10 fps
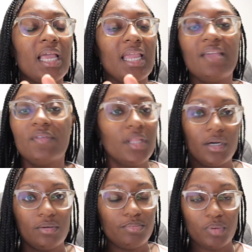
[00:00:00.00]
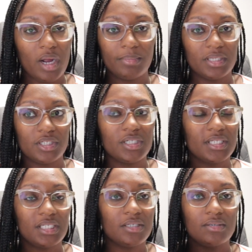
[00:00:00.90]
even though Primelister is
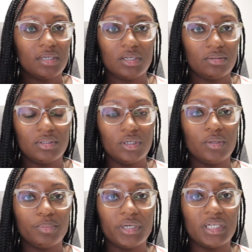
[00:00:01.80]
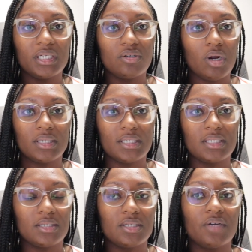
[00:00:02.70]
still a pretty good
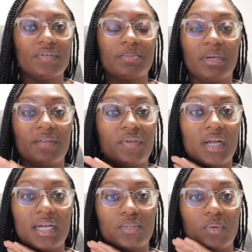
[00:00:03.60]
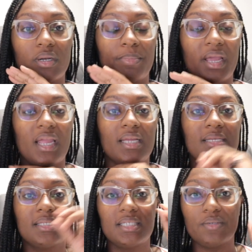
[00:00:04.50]
cross-listing service, but if you guys want to pay
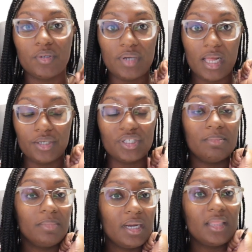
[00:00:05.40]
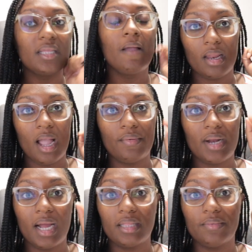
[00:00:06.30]
$0 a month, I would
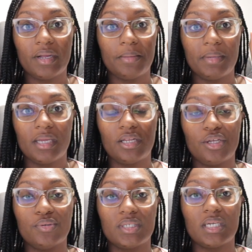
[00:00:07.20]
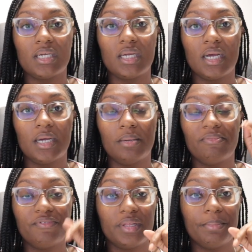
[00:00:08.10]
highly recommend using
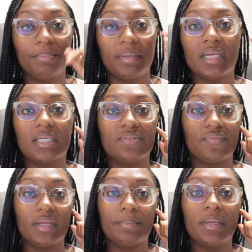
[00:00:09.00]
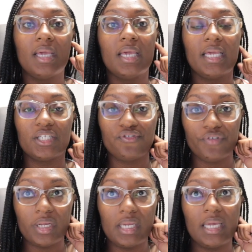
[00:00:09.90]
Flip, because Flip is
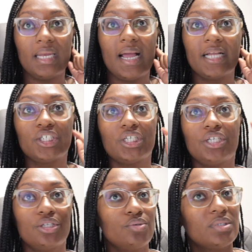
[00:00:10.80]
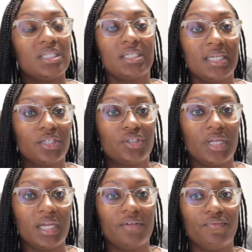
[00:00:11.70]
free, and I actually used it
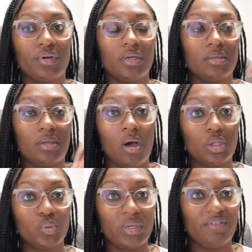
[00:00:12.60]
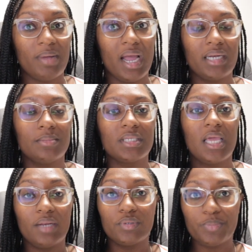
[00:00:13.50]
yesterday for all 20 of my items,
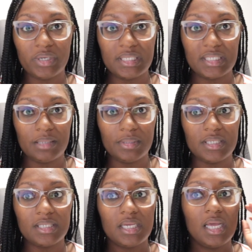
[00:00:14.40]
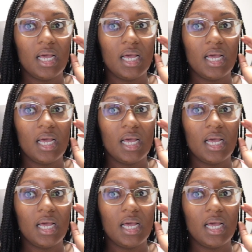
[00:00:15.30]
and it was pretty seamless.